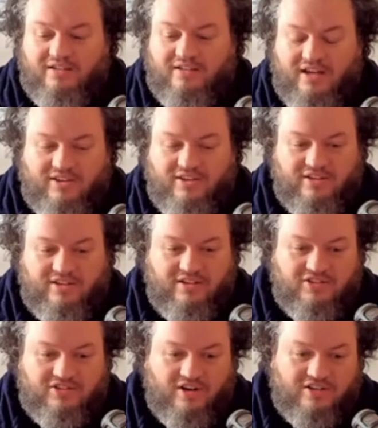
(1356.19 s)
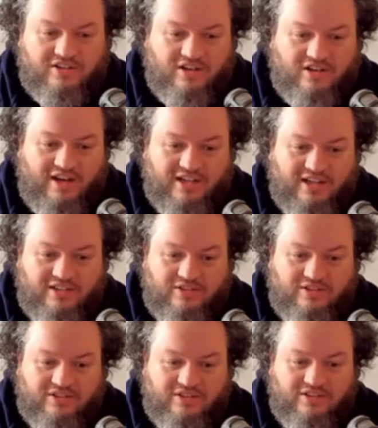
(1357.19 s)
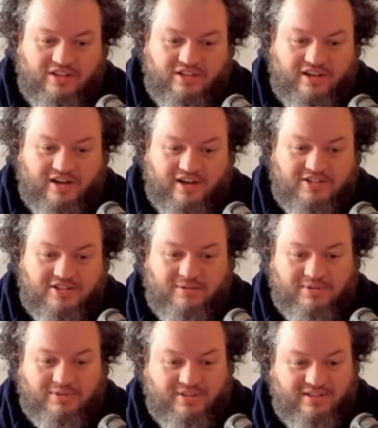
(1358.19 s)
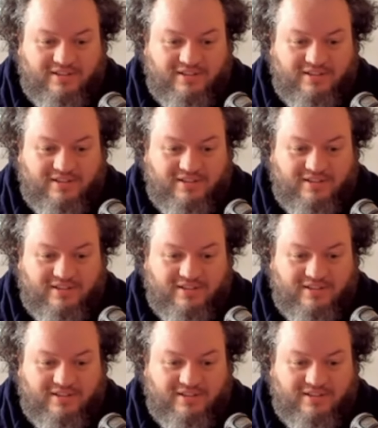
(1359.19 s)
then the stars align and you got to jump.